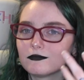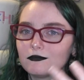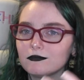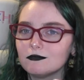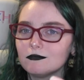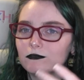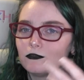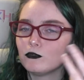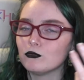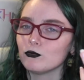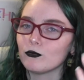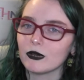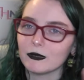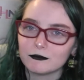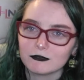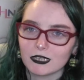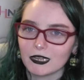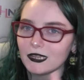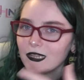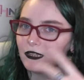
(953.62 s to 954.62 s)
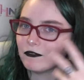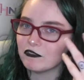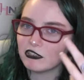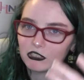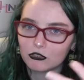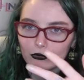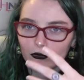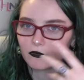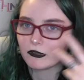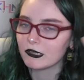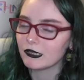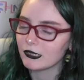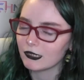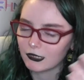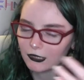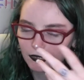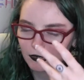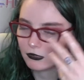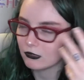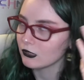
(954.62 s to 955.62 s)
website inventory
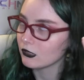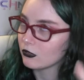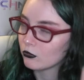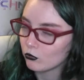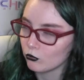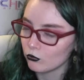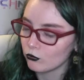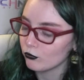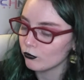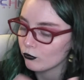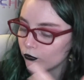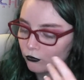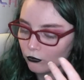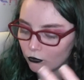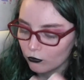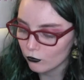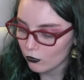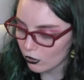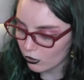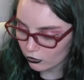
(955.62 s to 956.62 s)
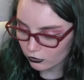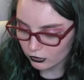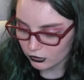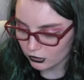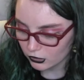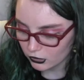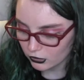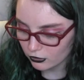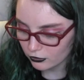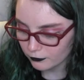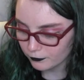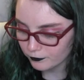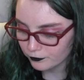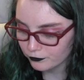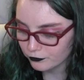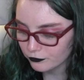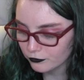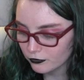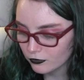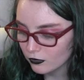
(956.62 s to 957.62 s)
can get a little wonky.
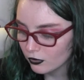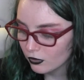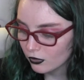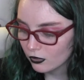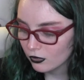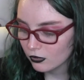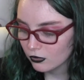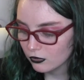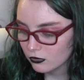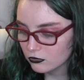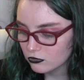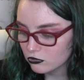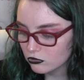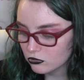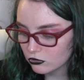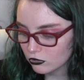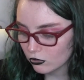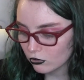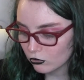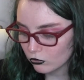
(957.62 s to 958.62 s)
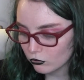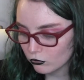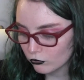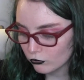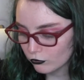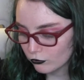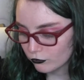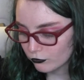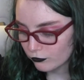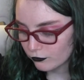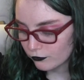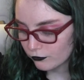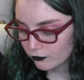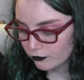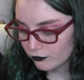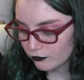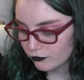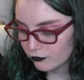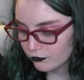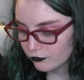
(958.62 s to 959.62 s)
So
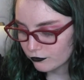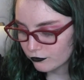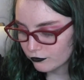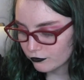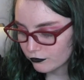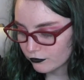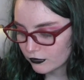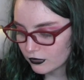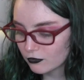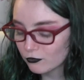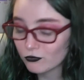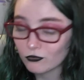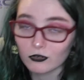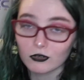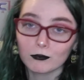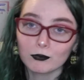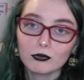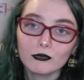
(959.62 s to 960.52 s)
for a